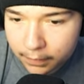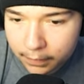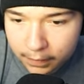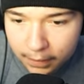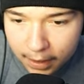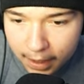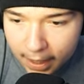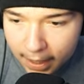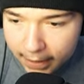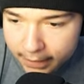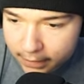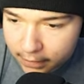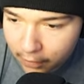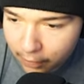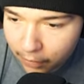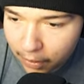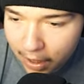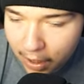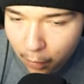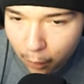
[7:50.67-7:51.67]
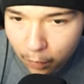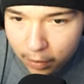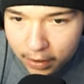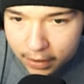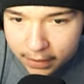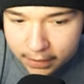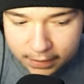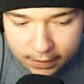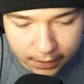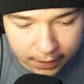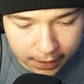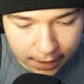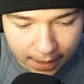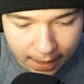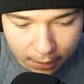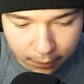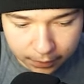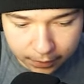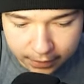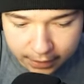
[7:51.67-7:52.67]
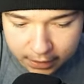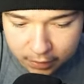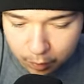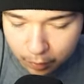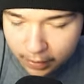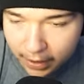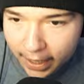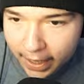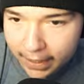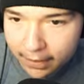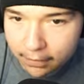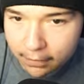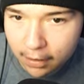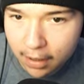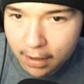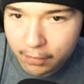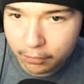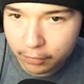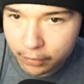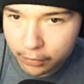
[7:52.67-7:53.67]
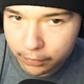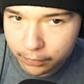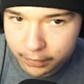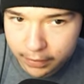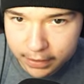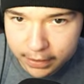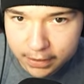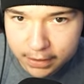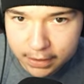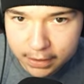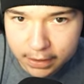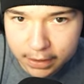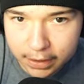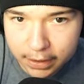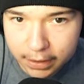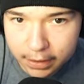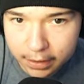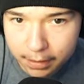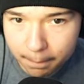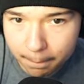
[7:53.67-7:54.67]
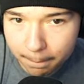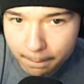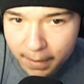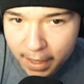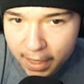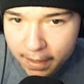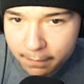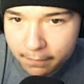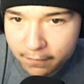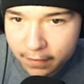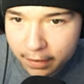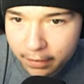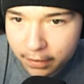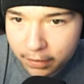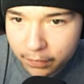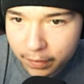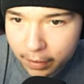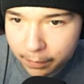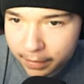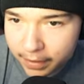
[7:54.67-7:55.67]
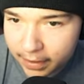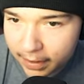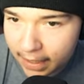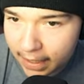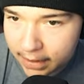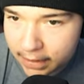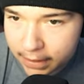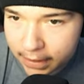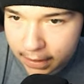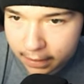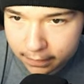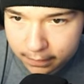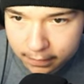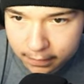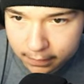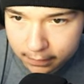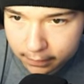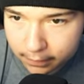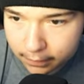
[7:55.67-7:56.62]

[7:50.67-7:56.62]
Alright, so I want to see how this will handle off-road. This may very well be the last test.